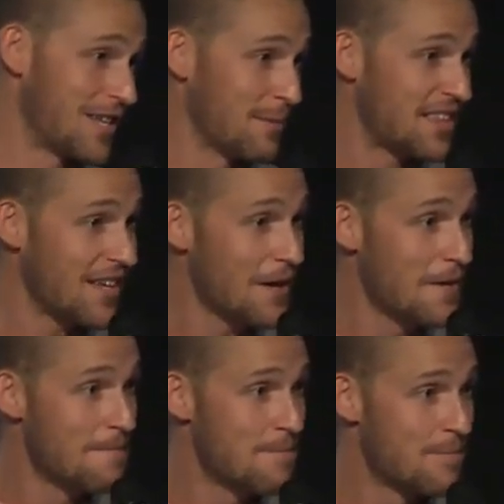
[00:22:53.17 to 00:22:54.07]
Timothy.
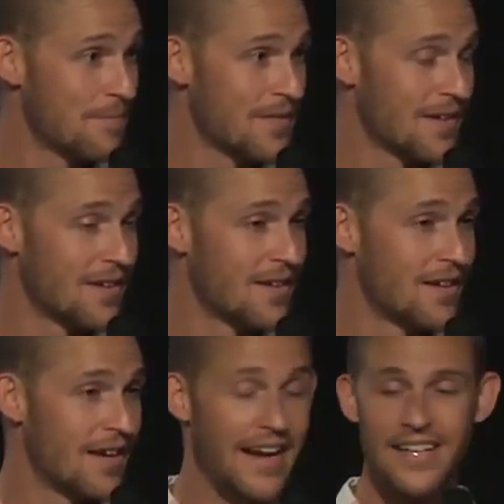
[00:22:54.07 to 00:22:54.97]

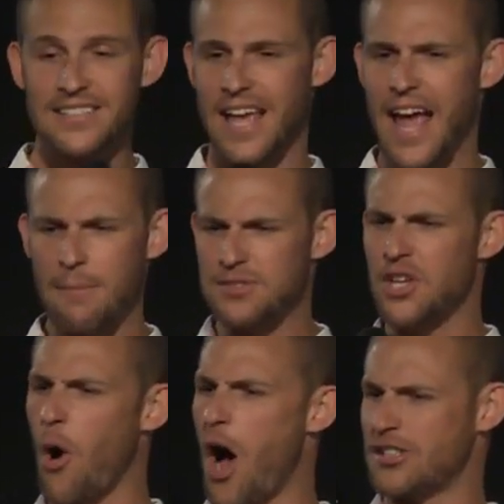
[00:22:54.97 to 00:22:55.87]
He didn't say, I'm
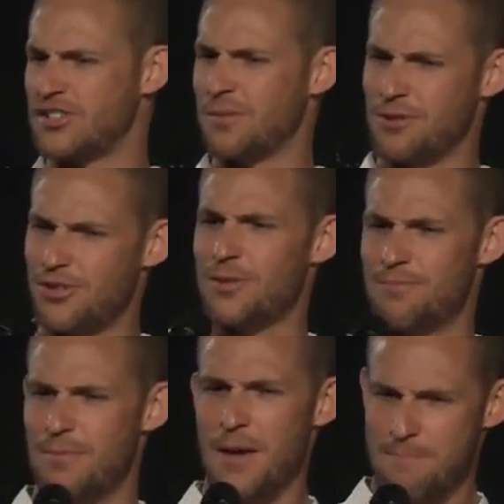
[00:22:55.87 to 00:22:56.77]
so awesome, you
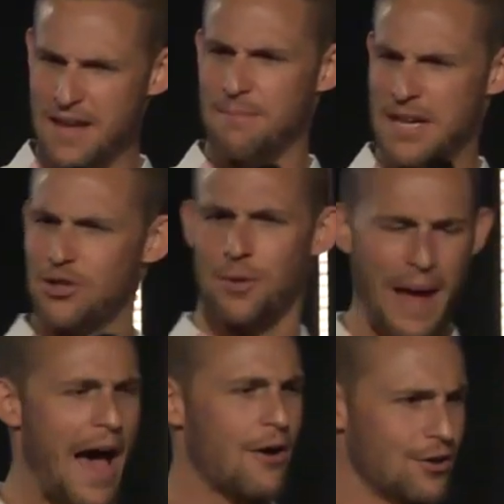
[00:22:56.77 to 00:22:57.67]
should make me your
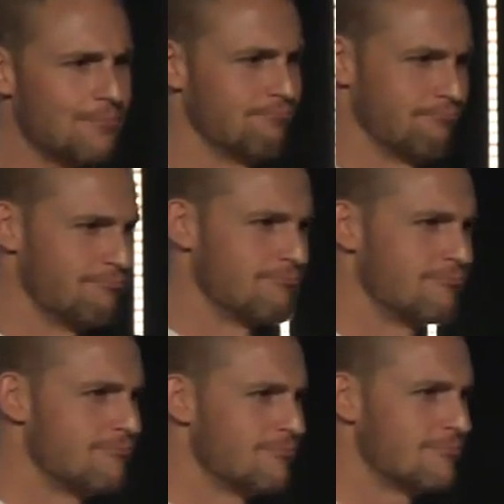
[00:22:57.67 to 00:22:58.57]
pattern.
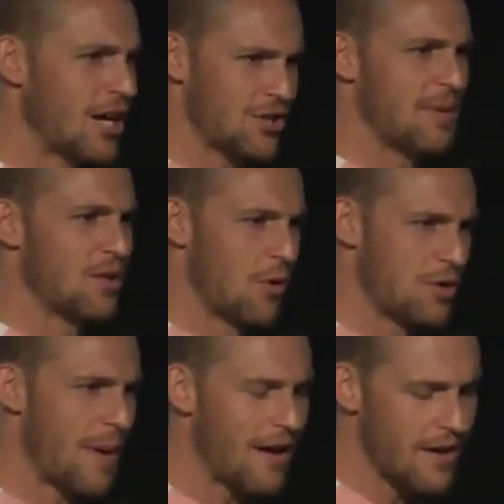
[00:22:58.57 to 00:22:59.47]
I should be the
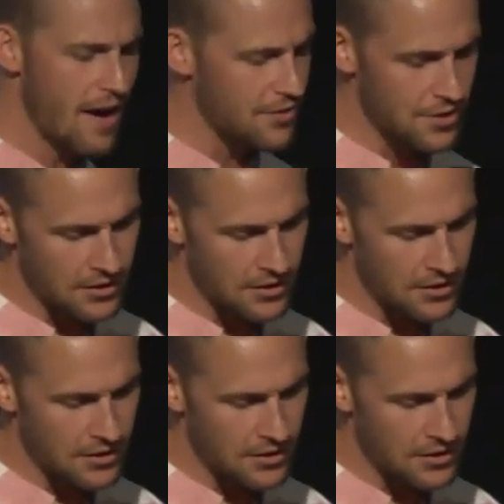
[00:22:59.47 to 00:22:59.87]
one you pattern after.